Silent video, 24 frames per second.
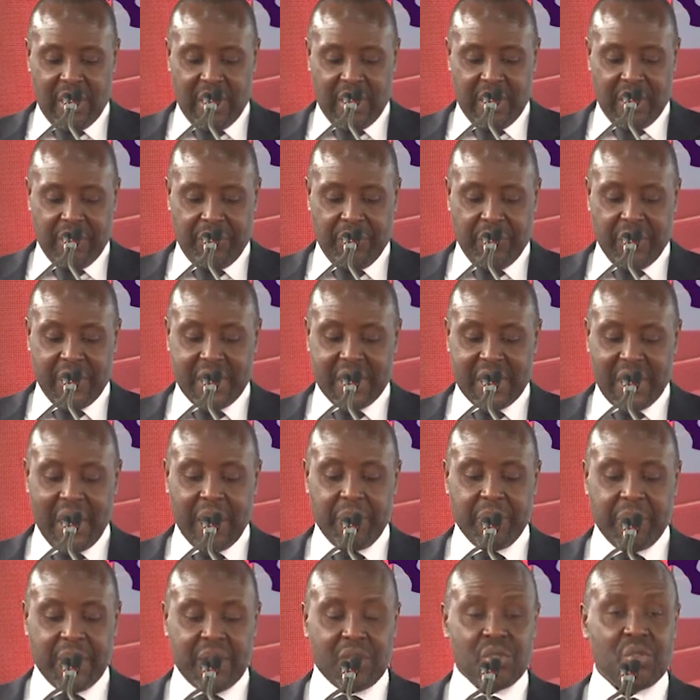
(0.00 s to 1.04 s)
for the
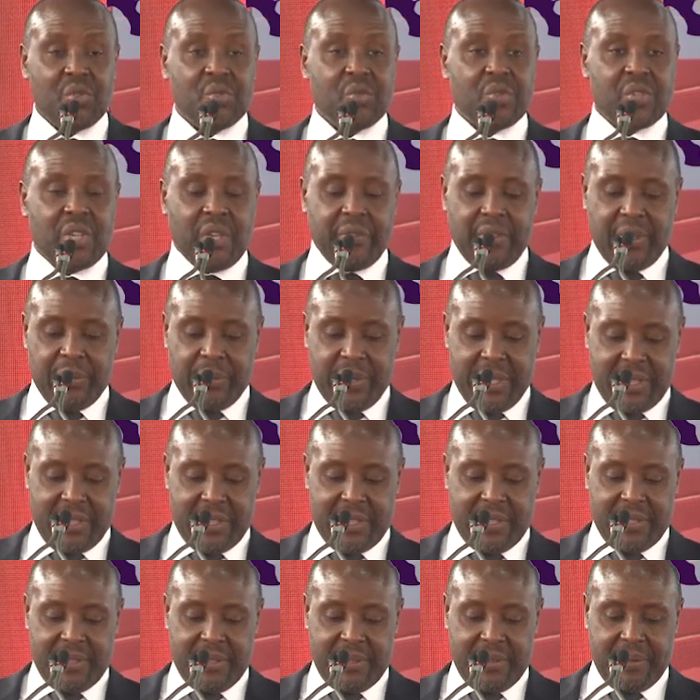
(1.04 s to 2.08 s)
time that you travel with
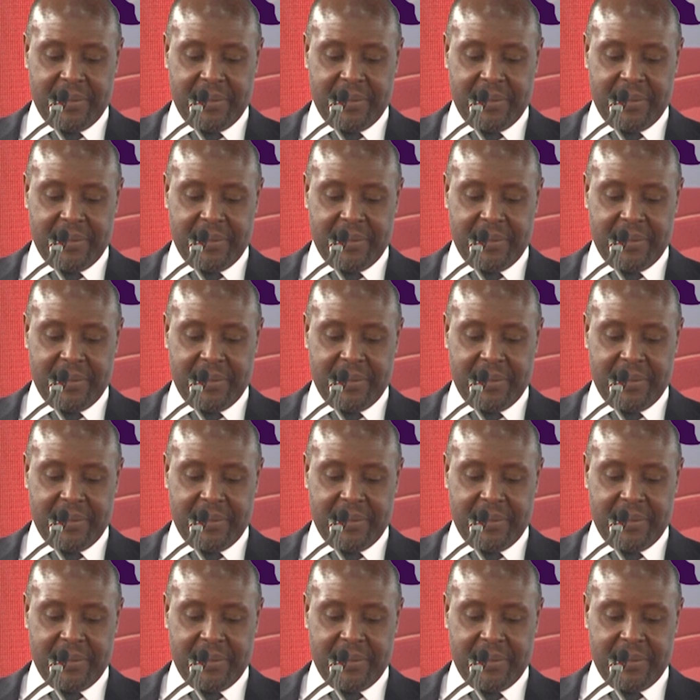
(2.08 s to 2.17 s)
us.